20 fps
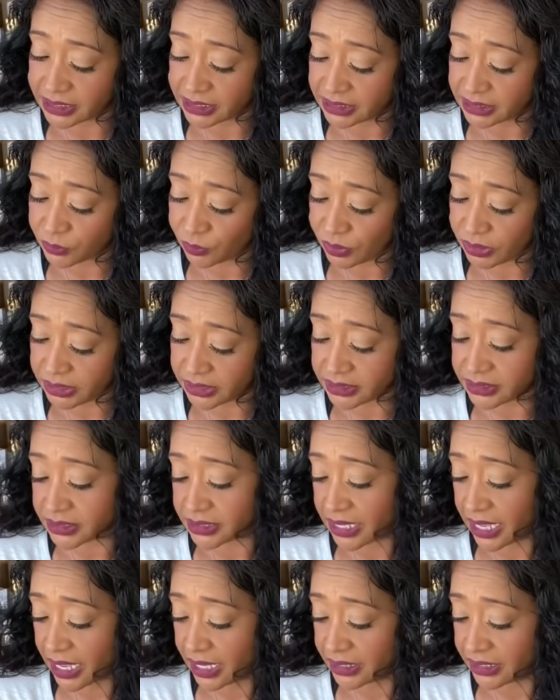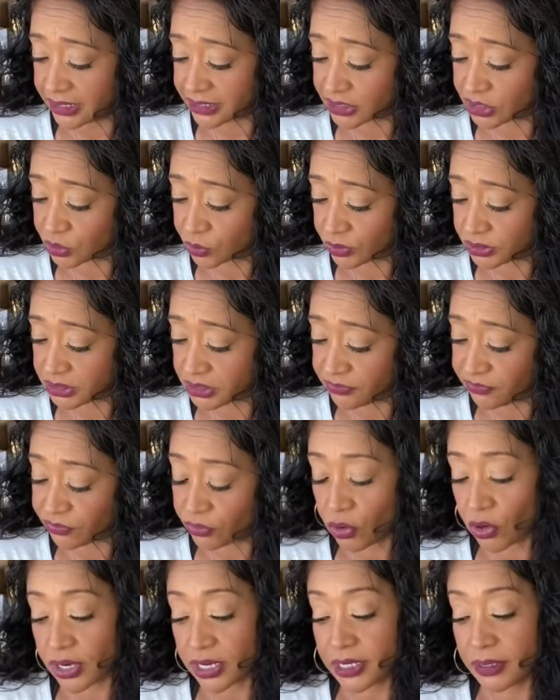this one is an
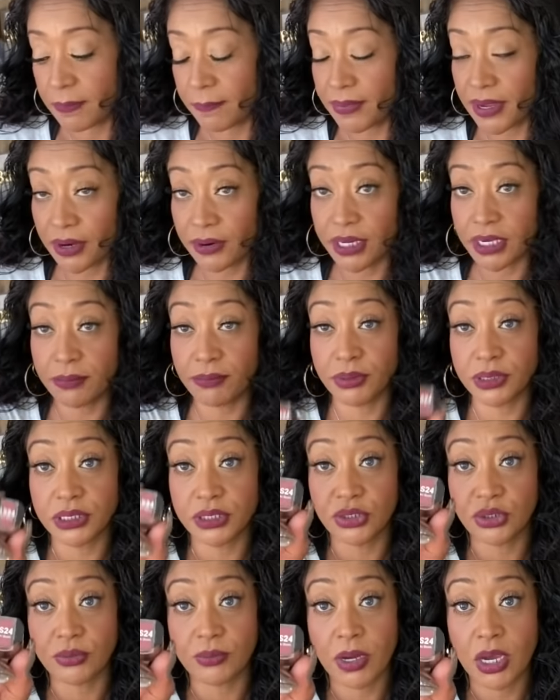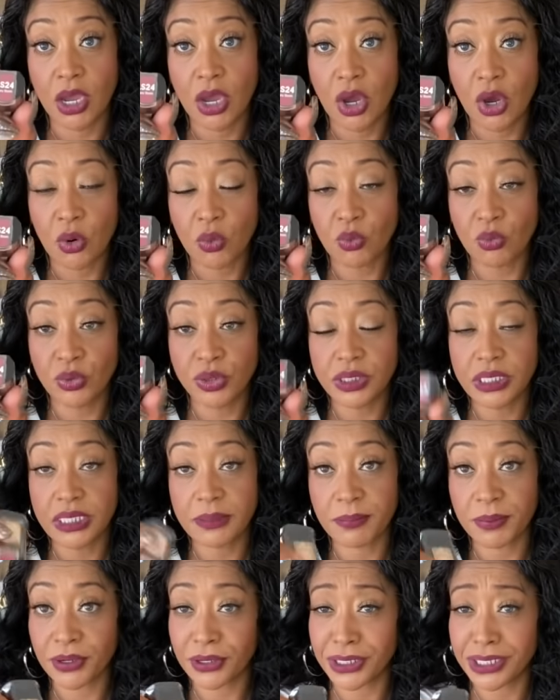LS24 in Berry Bloom.
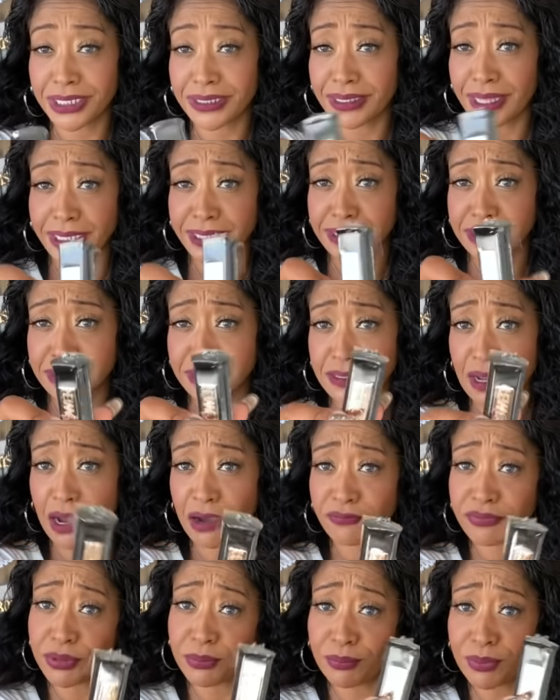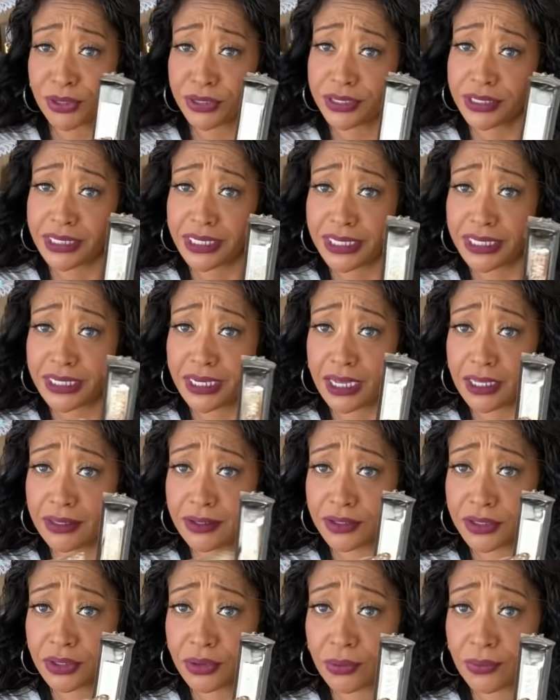Really pretty, like soft burgundy
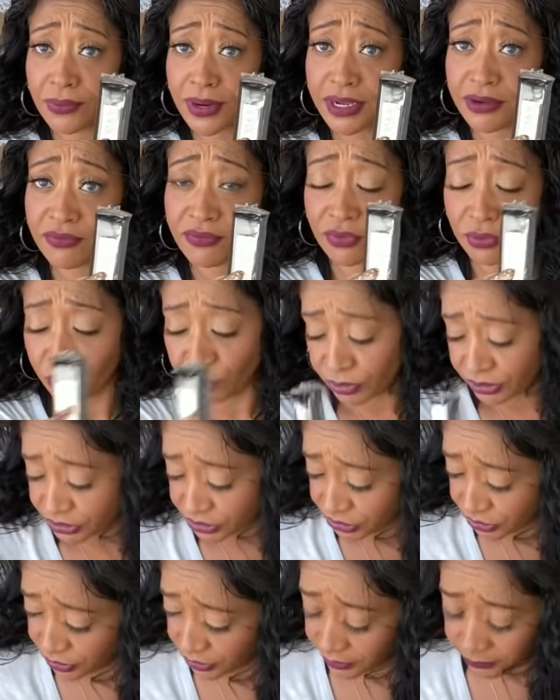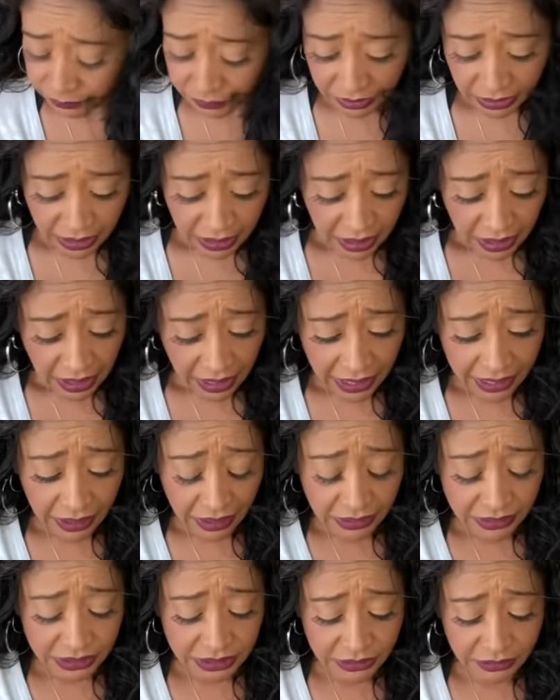color, great for winter. I
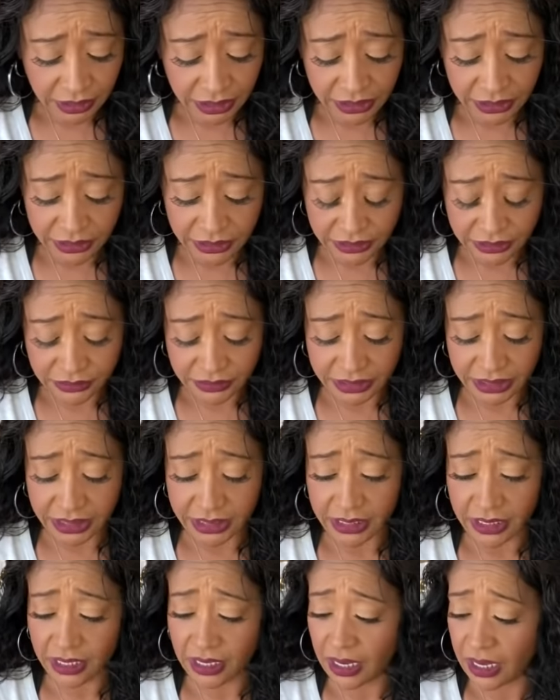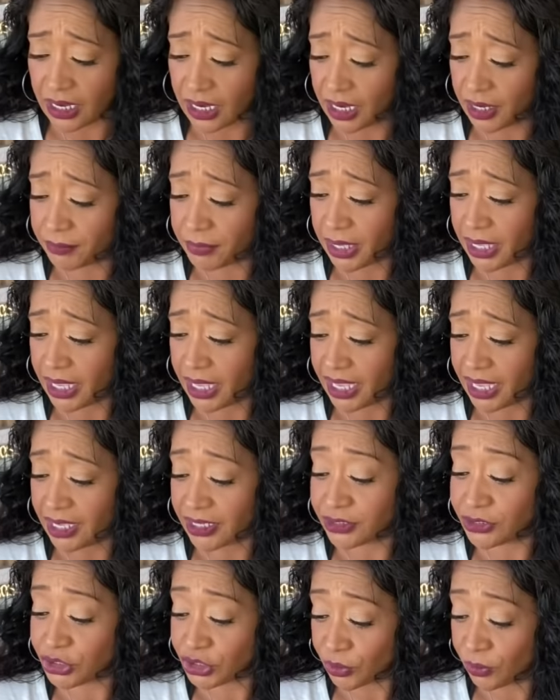also included um, a
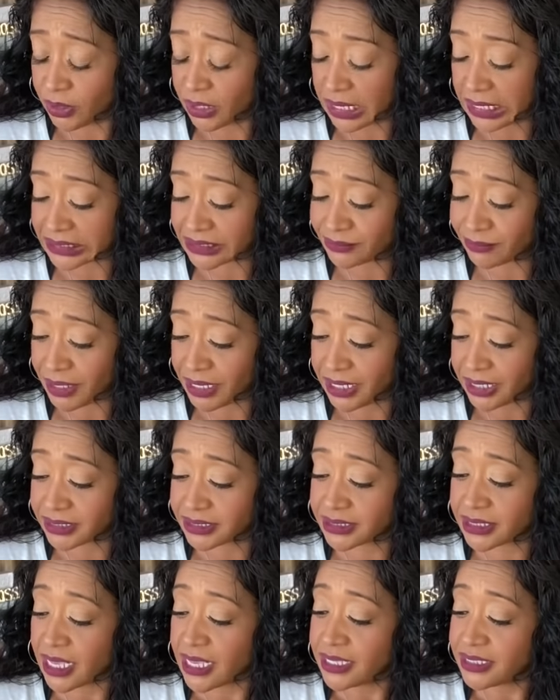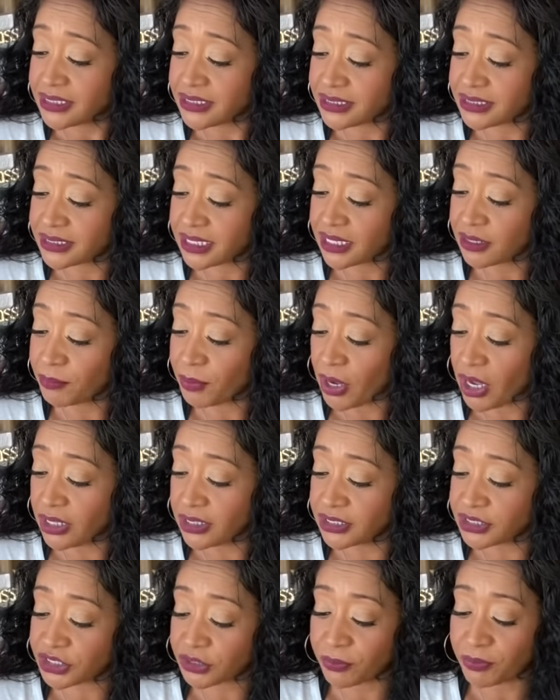JOAH Cosmetics Skin
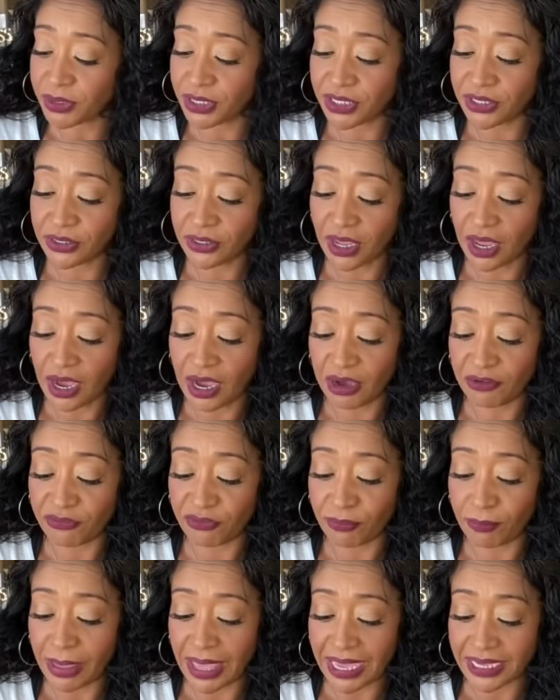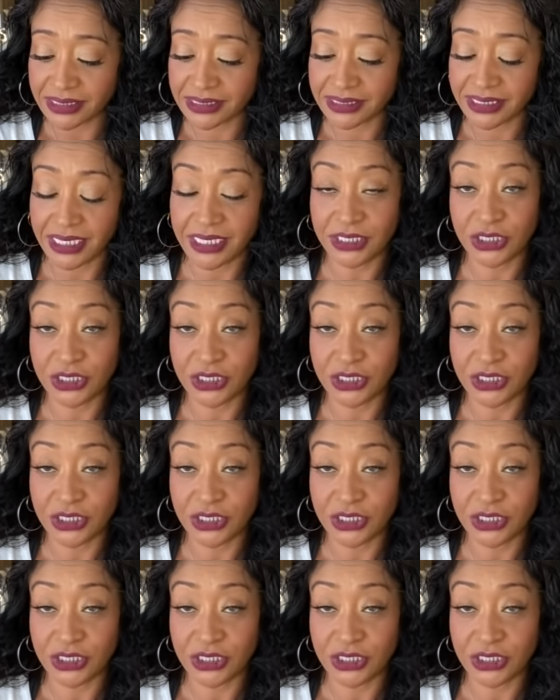Polish Peel Off Mask in